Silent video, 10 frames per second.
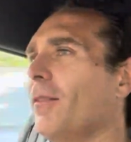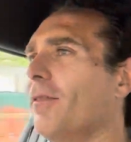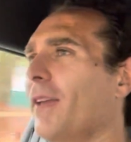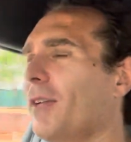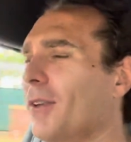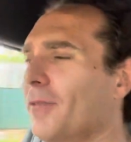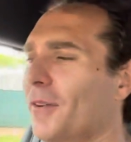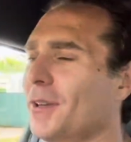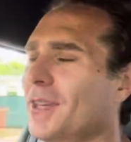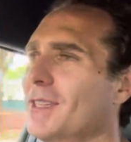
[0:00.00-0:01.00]
very,
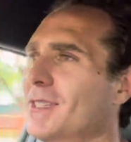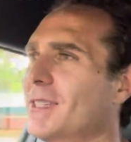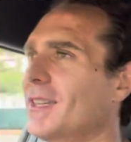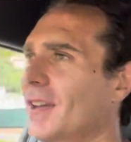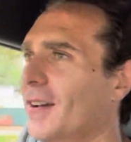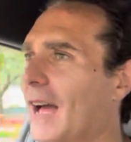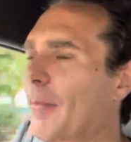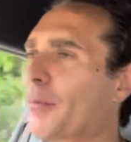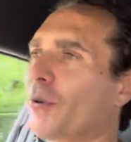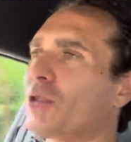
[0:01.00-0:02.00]
very easy
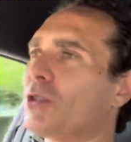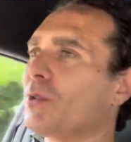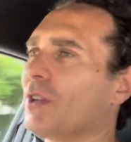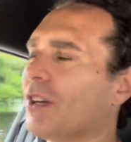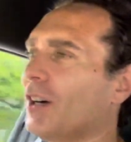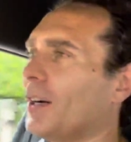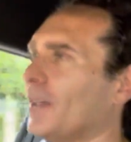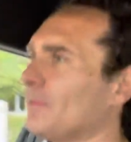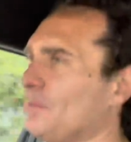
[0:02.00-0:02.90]
approach to the car.